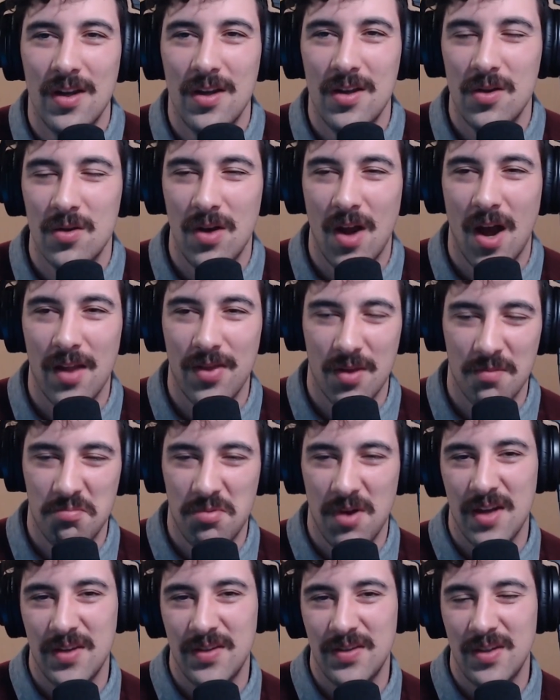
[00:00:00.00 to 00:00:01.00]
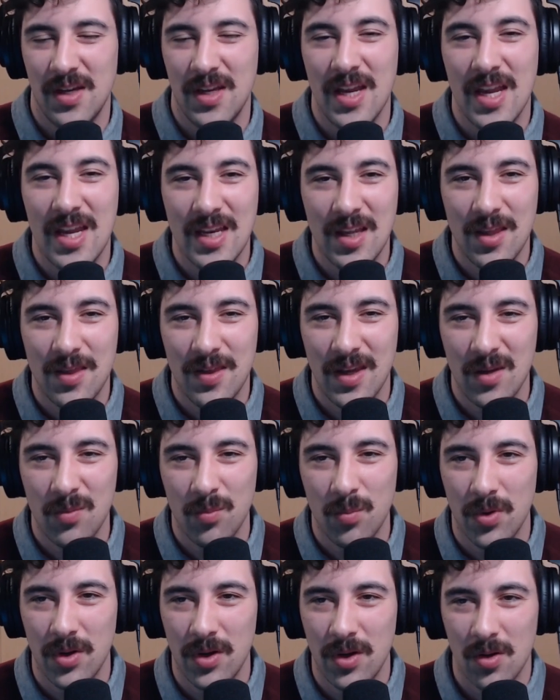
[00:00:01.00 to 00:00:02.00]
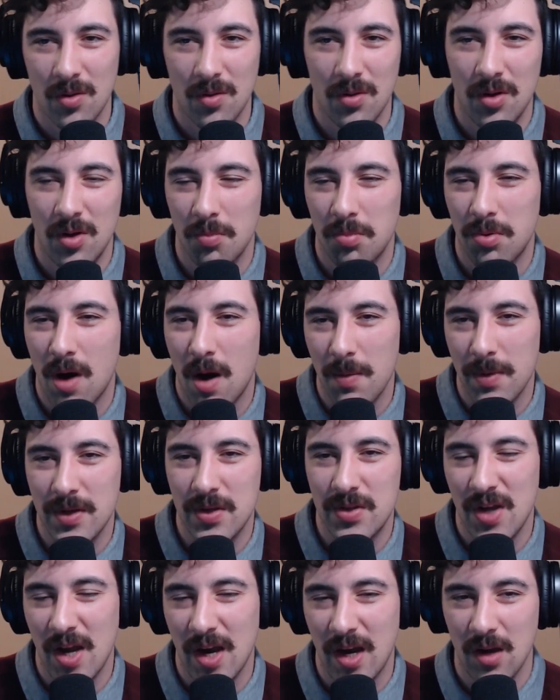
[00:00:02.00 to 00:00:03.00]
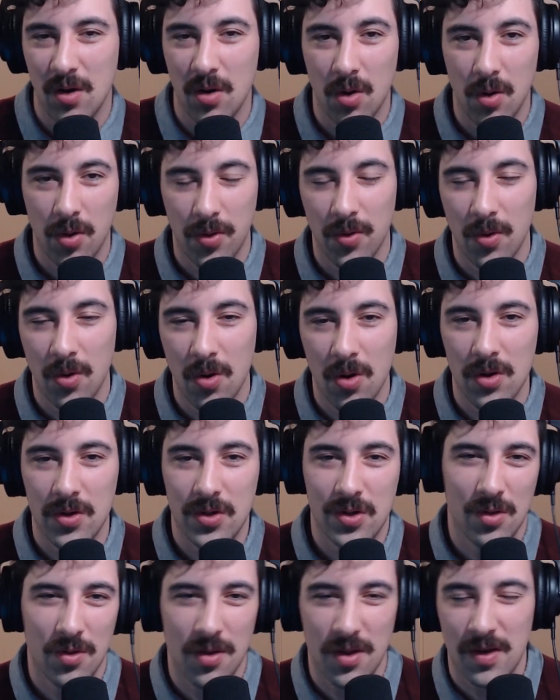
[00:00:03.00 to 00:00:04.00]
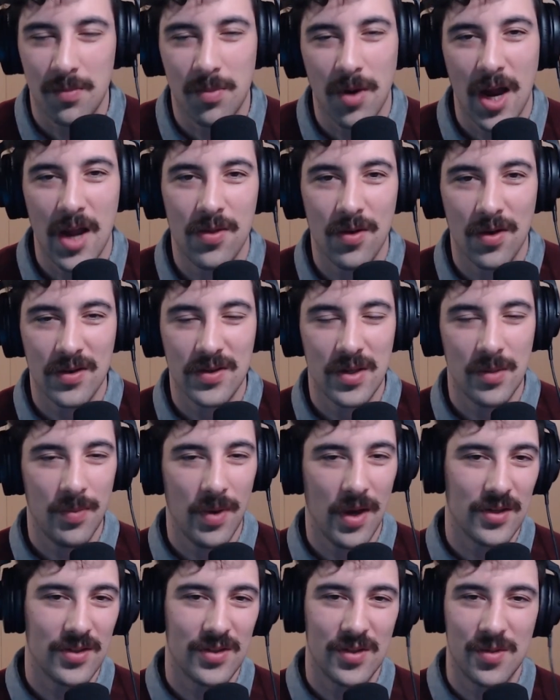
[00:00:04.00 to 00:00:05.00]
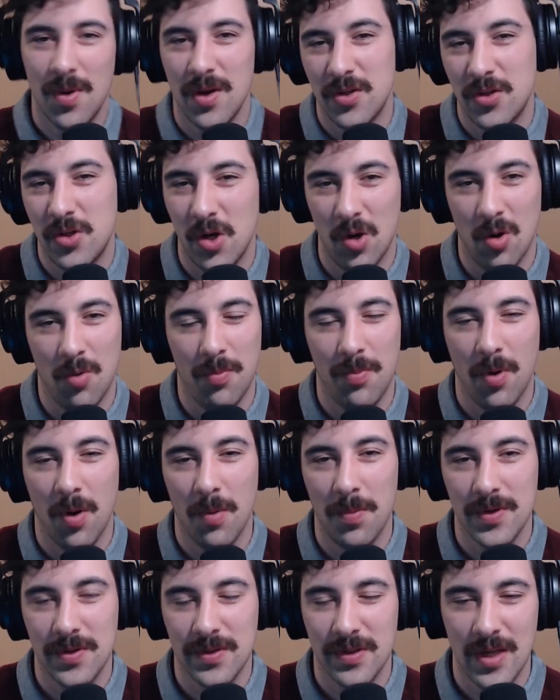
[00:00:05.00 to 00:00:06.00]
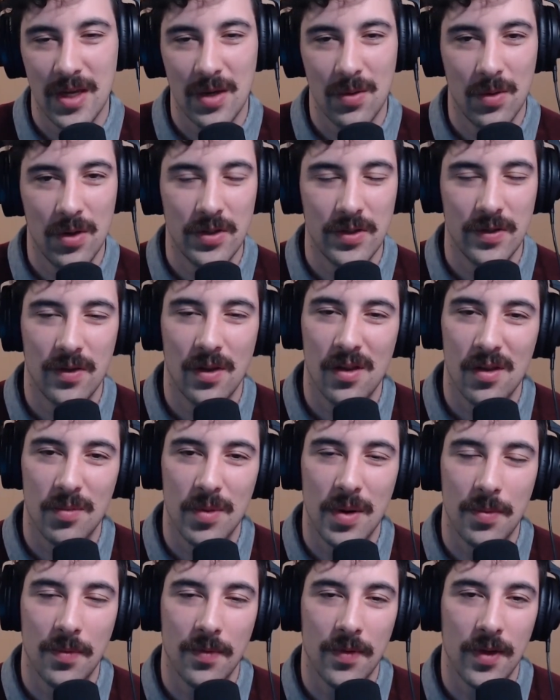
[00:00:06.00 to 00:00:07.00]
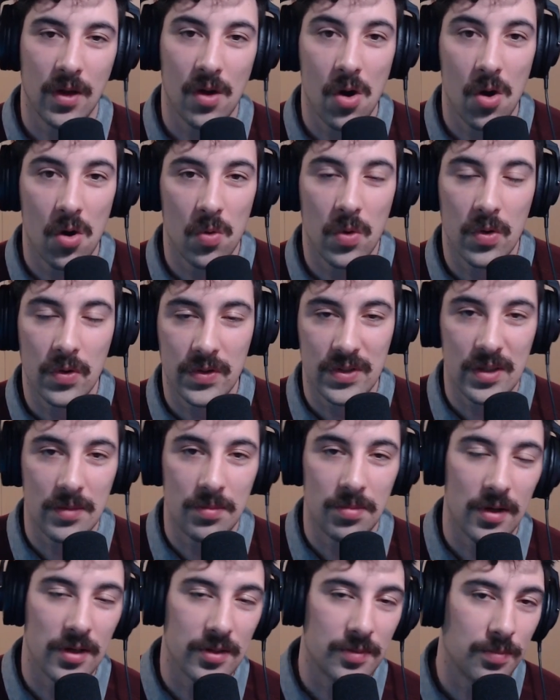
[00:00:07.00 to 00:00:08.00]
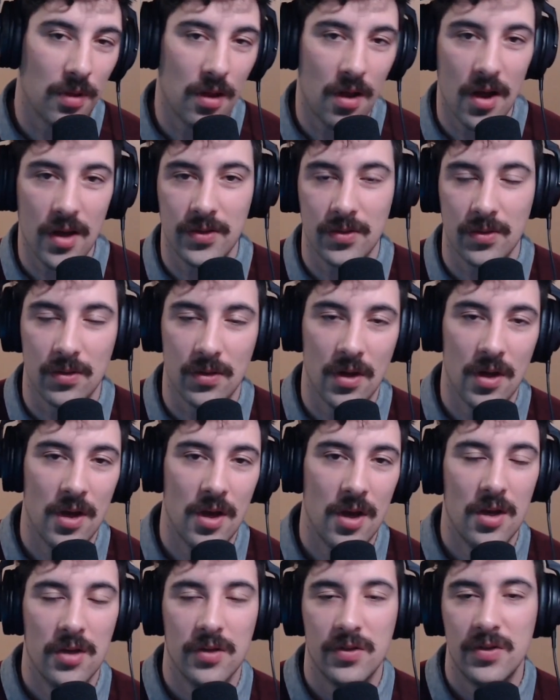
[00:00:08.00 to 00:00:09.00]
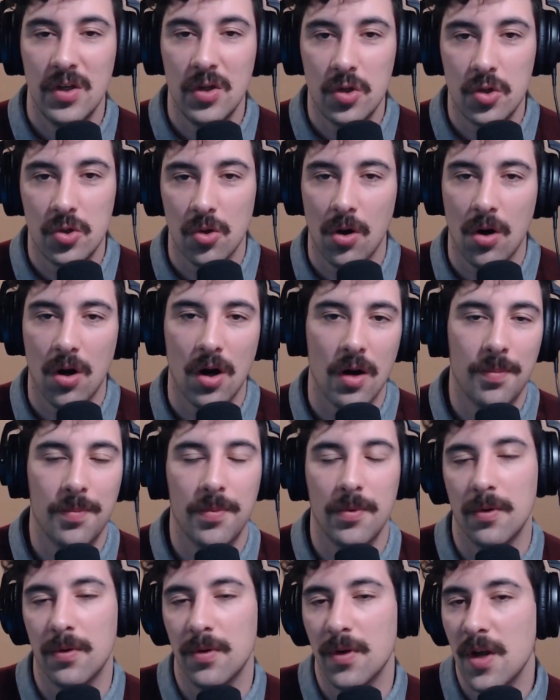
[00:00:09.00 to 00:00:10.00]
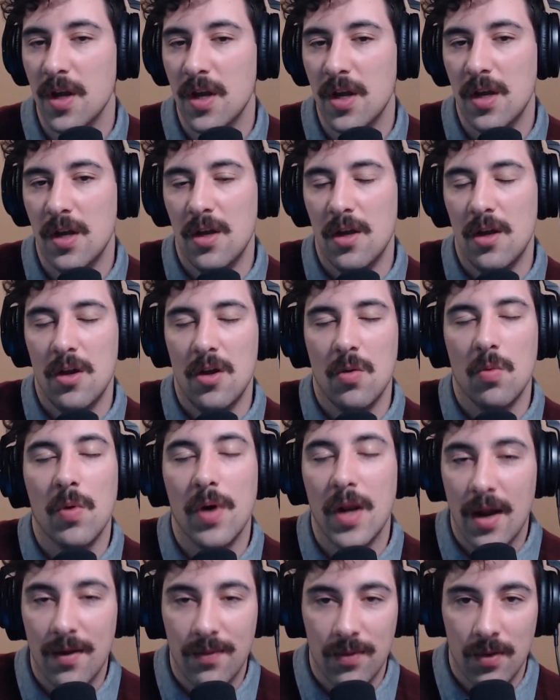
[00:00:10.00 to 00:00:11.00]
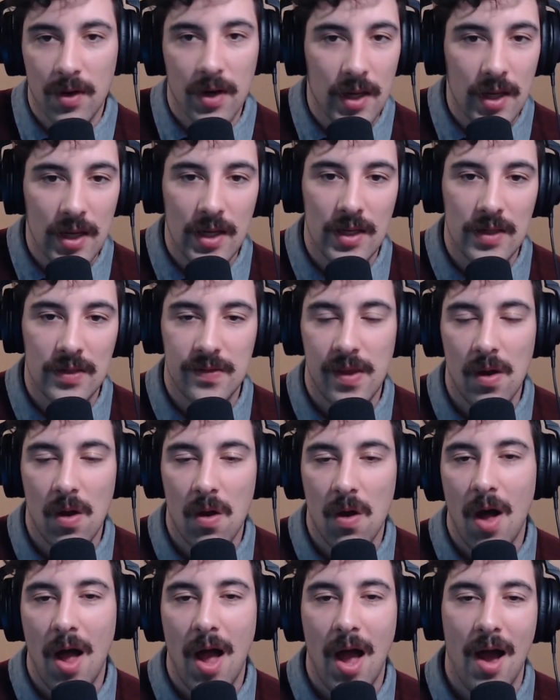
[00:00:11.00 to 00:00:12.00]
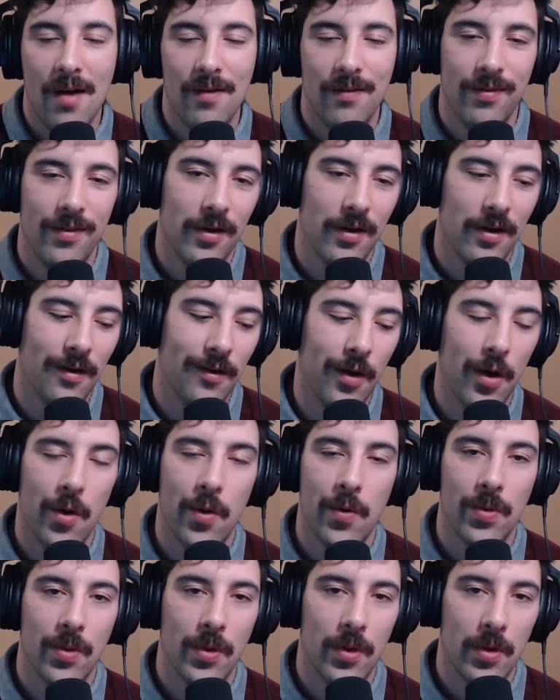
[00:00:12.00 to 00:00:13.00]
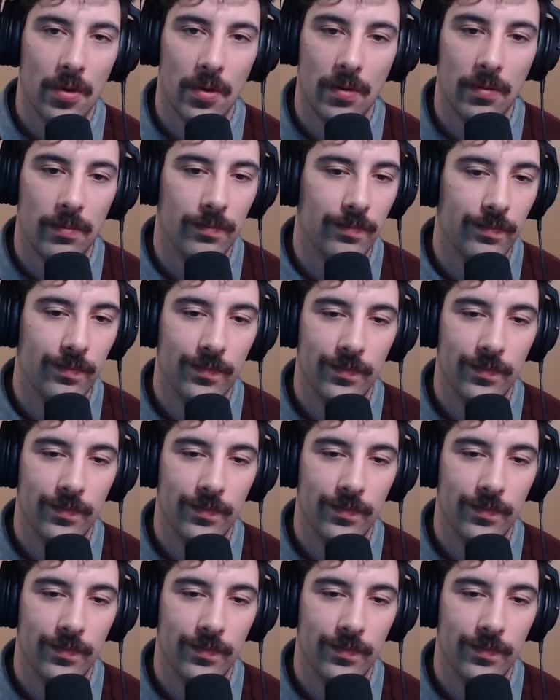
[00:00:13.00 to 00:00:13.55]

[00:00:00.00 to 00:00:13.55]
you're not the best at anything, but you're probably second or third. So the Python's the best general purpose language. And the other people are like, oh, well, C++ or C# or whatever it is. They all have their own little